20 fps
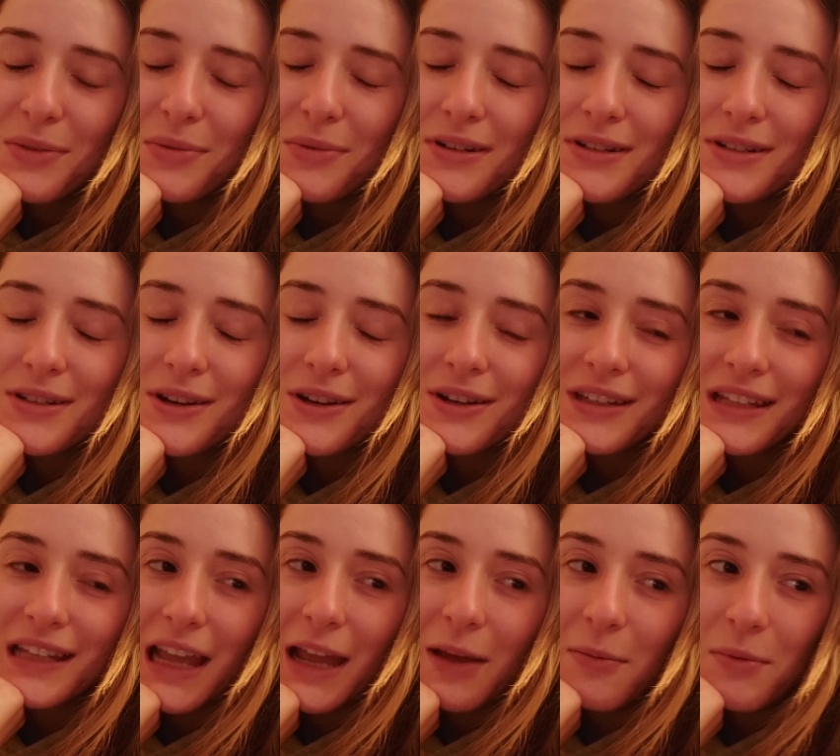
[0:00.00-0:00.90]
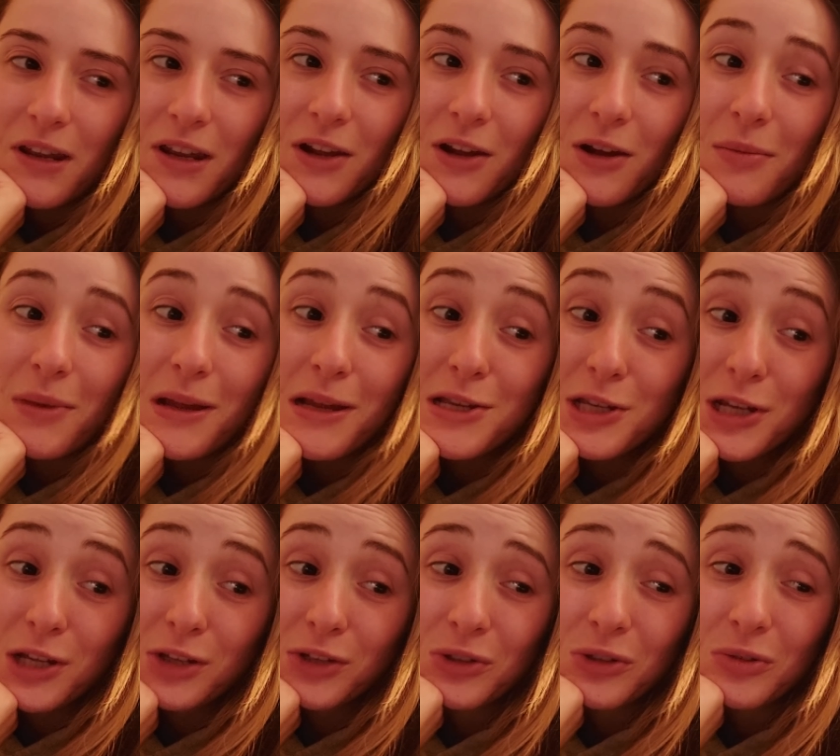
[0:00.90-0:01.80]
what is currently happening on my
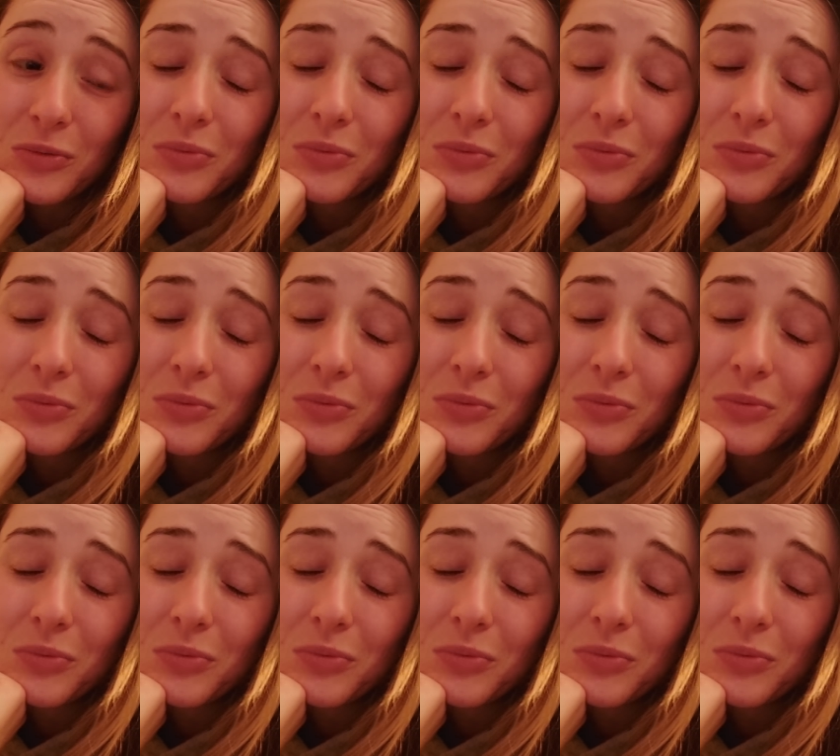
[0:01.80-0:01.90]
channel,